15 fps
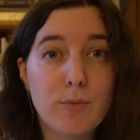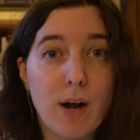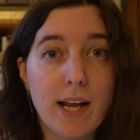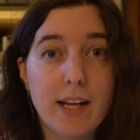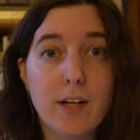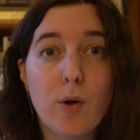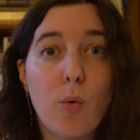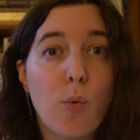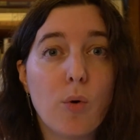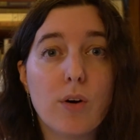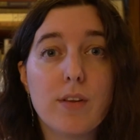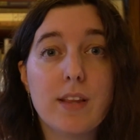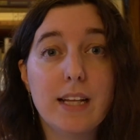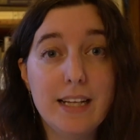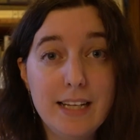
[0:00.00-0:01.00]
Wright
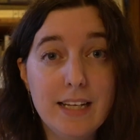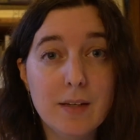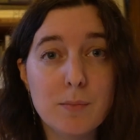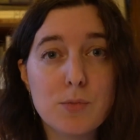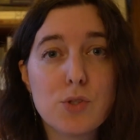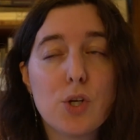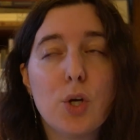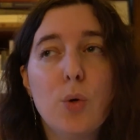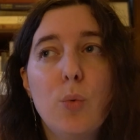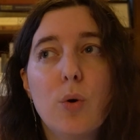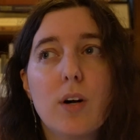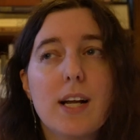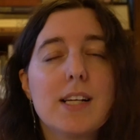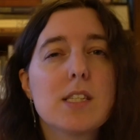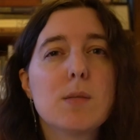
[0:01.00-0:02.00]
or the Eames who
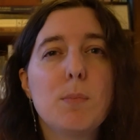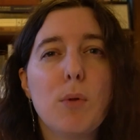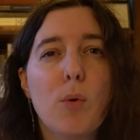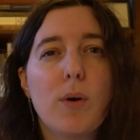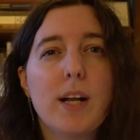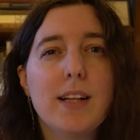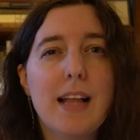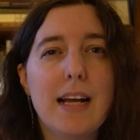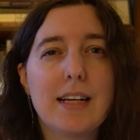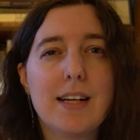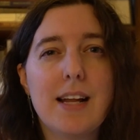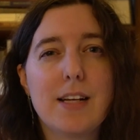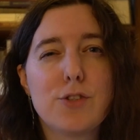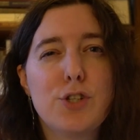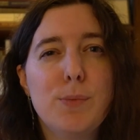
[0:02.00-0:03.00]
were exploring that
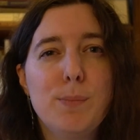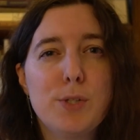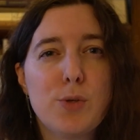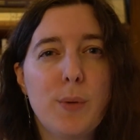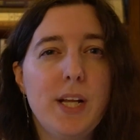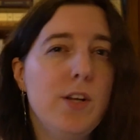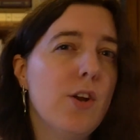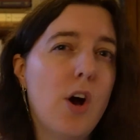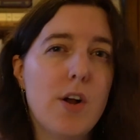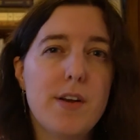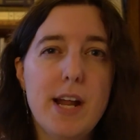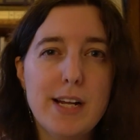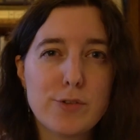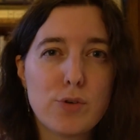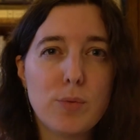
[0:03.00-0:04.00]
connection between
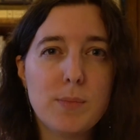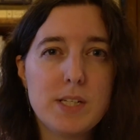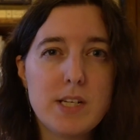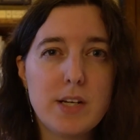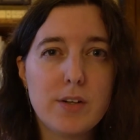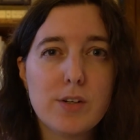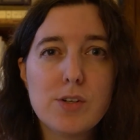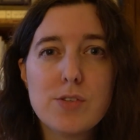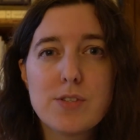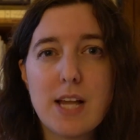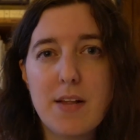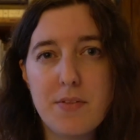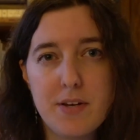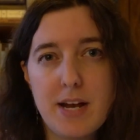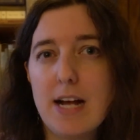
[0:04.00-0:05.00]
non-natural materials
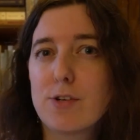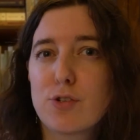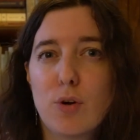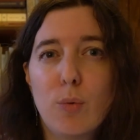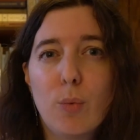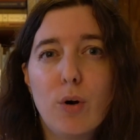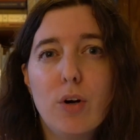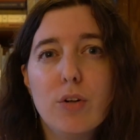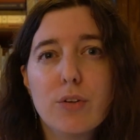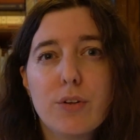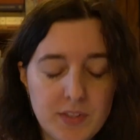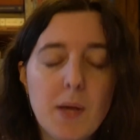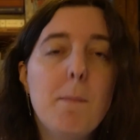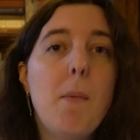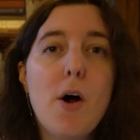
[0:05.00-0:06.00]
and the natural world.
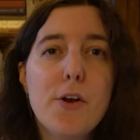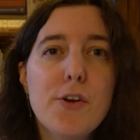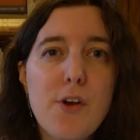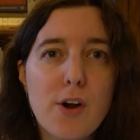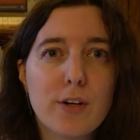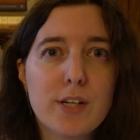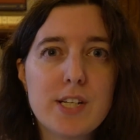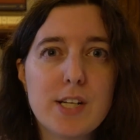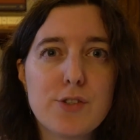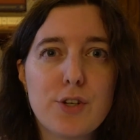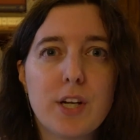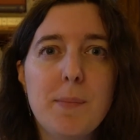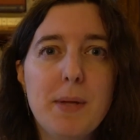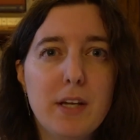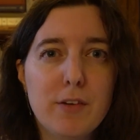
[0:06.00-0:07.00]
Modern architecture
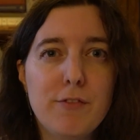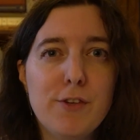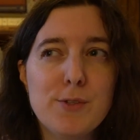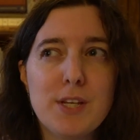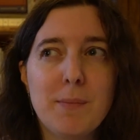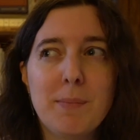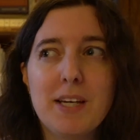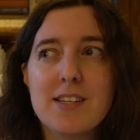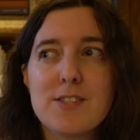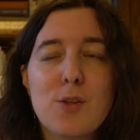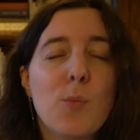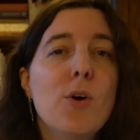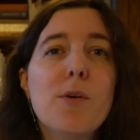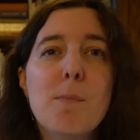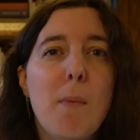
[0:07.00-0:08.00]
can be confusing because
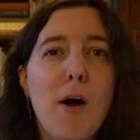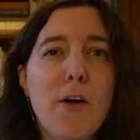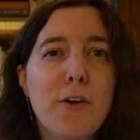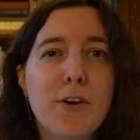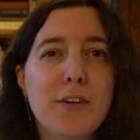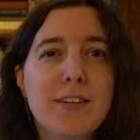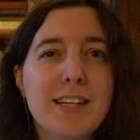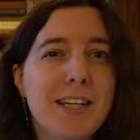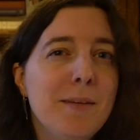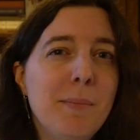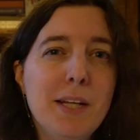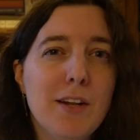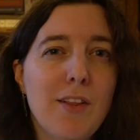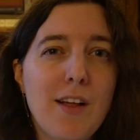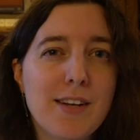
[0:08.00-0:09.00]
the word modern can
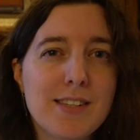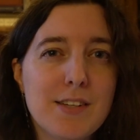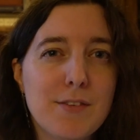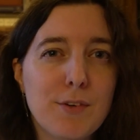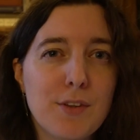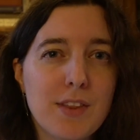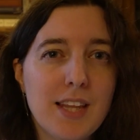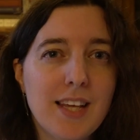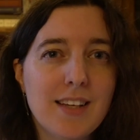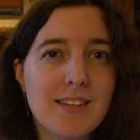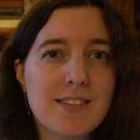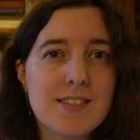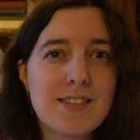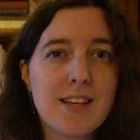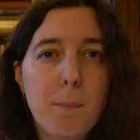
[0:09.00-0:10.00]
mean a lot of different
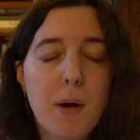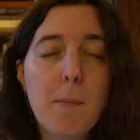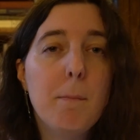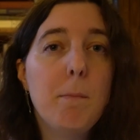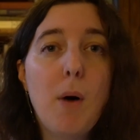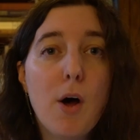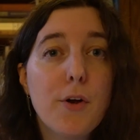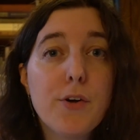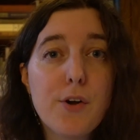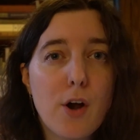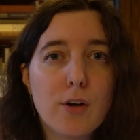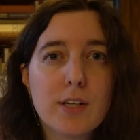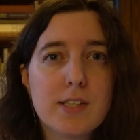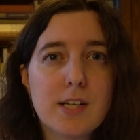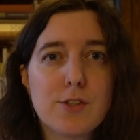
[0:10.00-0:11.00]
things, but modern
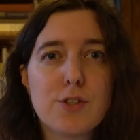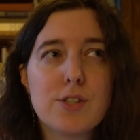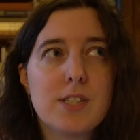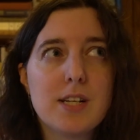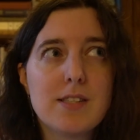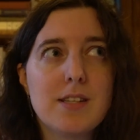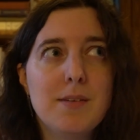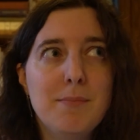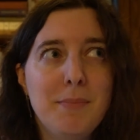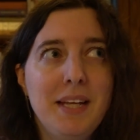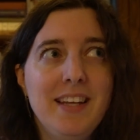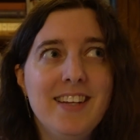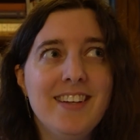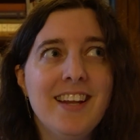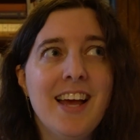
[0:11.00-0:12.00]
architecture doesn't
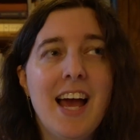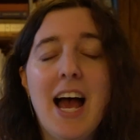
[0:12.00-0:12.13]
mean